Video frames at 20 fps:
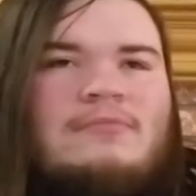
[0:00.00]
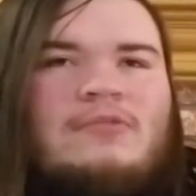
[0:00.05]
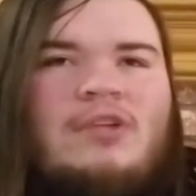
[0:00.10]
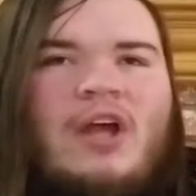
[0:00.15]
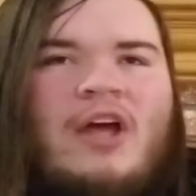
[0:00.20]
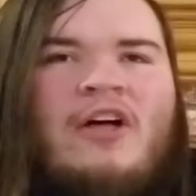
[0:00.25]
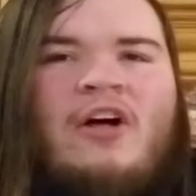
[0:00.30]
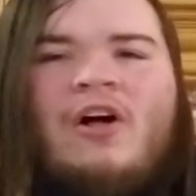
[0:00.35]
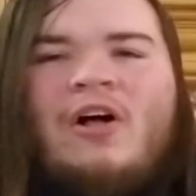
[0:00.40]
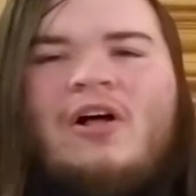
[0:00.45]

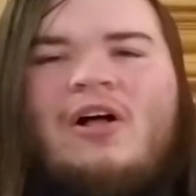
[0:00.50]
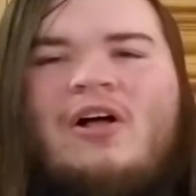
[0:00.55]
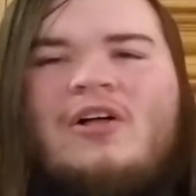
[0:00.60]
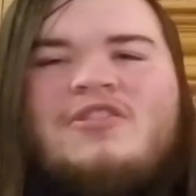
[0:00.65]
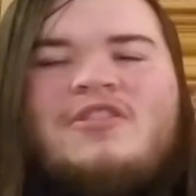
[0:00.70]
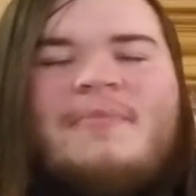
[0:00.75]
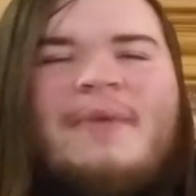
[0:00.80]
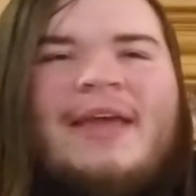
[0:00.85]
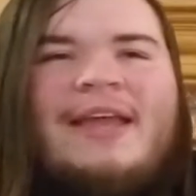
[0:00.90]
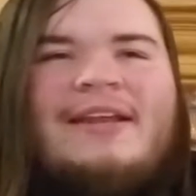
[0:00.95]

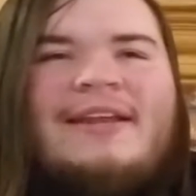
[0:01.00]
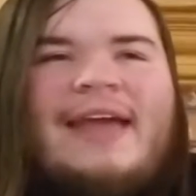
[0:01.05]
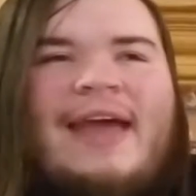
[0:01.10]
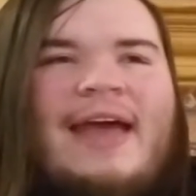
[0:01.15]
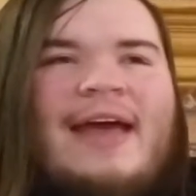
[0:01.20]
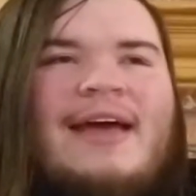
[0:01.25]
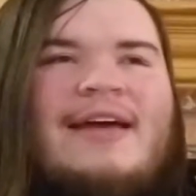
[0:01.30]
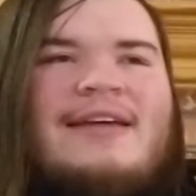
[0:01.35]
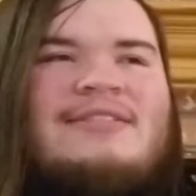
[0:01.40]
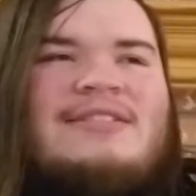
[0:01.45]
Oh, the main
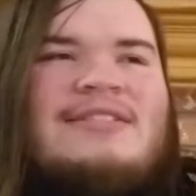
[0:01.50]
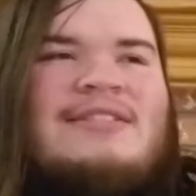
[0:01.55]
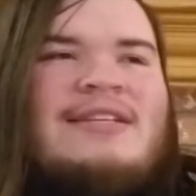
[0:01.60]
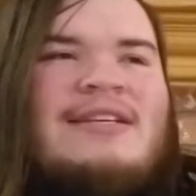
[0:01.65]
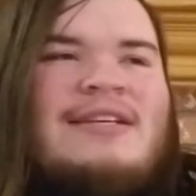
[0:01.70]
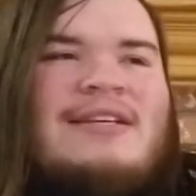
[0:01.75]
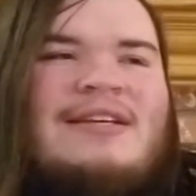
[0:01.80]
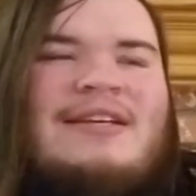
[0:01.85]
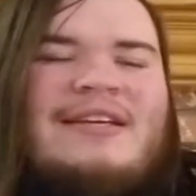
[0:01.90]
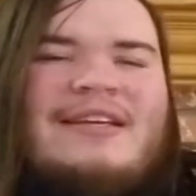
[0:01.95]
cast,
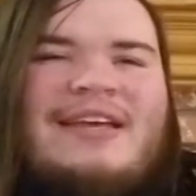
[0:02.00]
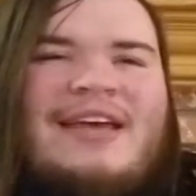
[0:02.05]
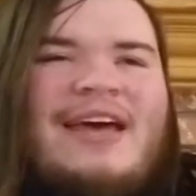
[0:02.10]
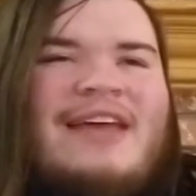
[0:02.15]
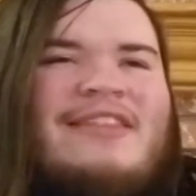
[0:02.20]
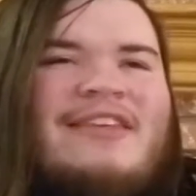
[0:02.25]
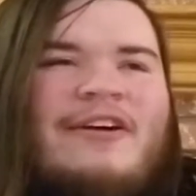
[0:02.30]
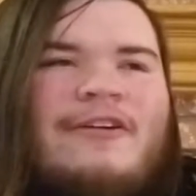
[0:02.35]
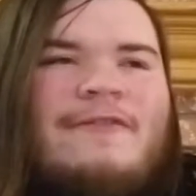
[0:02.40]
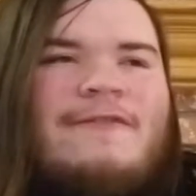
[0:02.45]

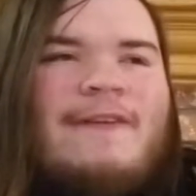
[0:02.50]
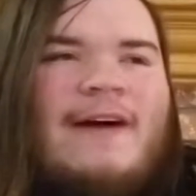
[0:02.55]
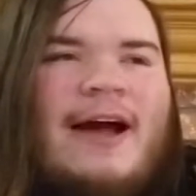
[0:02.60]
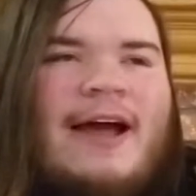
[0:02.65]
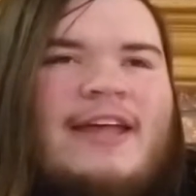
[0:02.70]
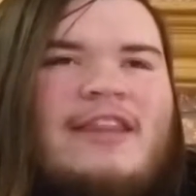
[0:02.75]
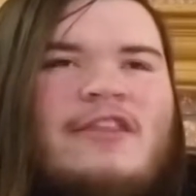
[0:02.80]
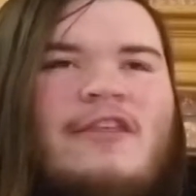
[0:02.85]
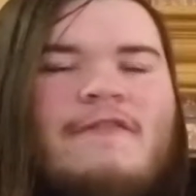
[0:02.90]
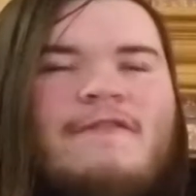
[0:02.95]
yeah, they're
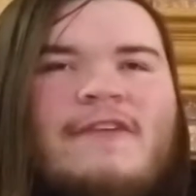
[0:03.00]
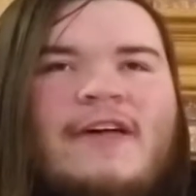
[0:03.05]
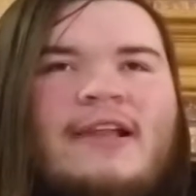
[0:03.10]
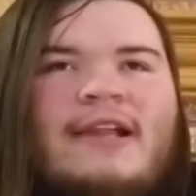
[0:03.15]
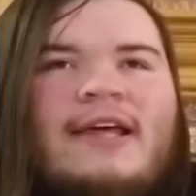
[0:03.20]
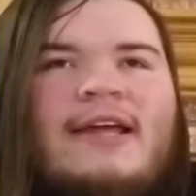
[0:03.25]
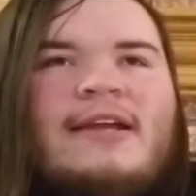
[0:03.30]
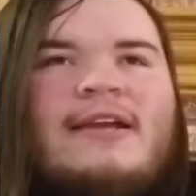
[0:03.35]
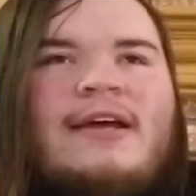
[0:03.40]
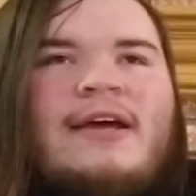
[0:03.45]
fine. The
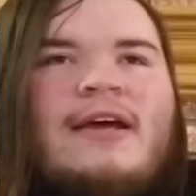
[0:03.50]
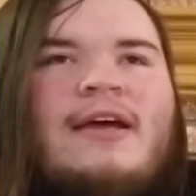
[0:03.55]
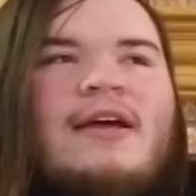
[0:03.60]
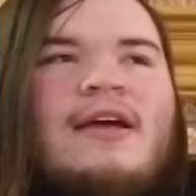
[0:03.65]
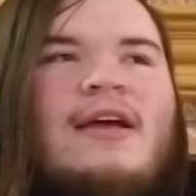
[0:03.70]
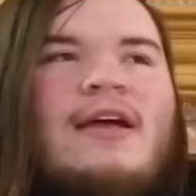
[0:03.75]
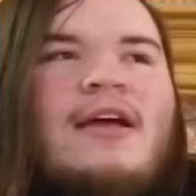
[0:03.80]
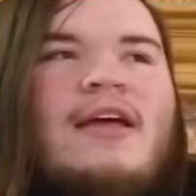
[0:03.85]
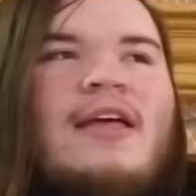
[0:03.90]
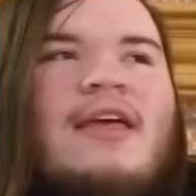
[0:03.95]
villain,
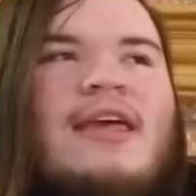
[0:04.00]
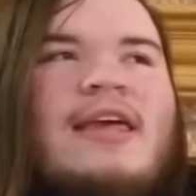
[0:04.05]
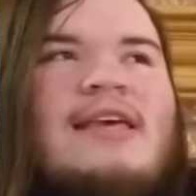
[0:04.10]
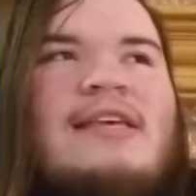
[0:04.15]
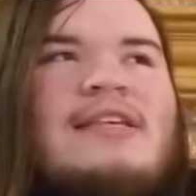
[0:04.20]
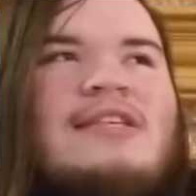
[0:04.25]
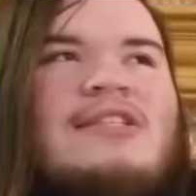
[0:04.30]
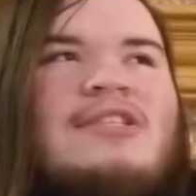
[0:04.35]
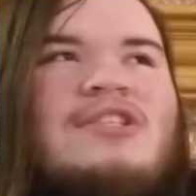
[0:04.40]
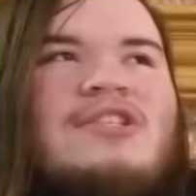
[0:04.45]

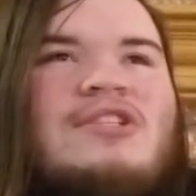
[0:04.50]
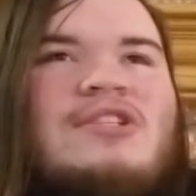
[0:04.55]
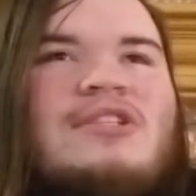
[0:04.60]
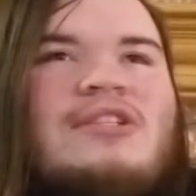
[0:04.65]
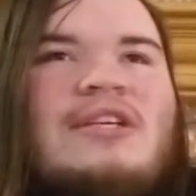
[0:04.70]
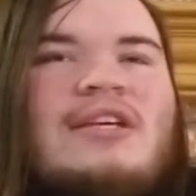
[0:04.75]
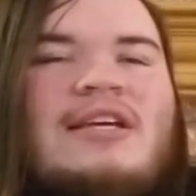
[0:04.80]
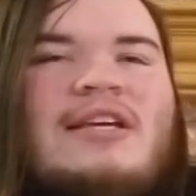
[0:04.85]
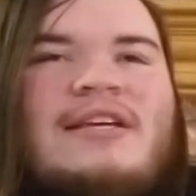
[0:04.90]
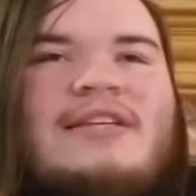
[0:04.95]

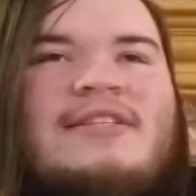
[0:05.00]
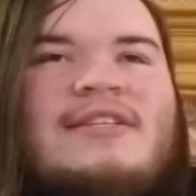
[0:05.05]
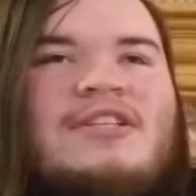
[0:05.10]
he's a